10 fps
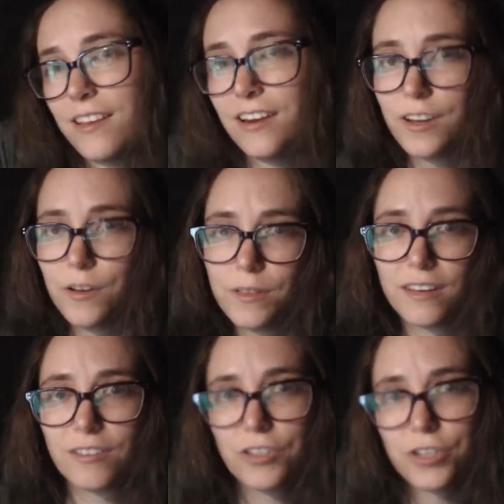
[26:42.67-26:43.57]
They're
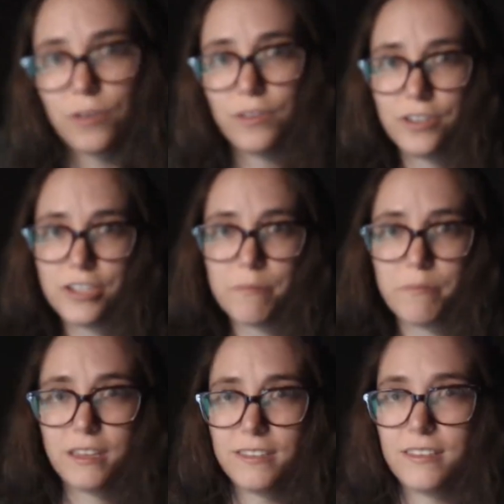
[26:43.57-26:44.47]
doing little shoulder
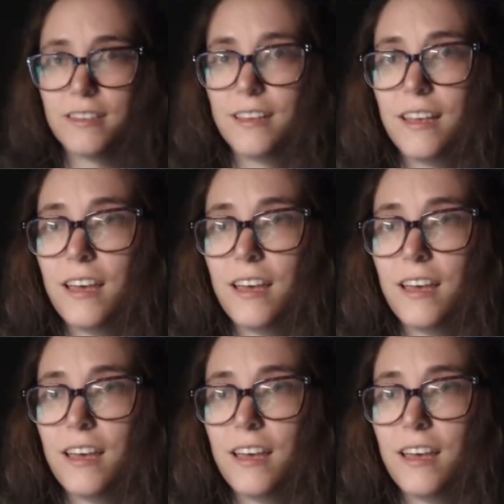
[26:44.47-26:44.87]
shimmies.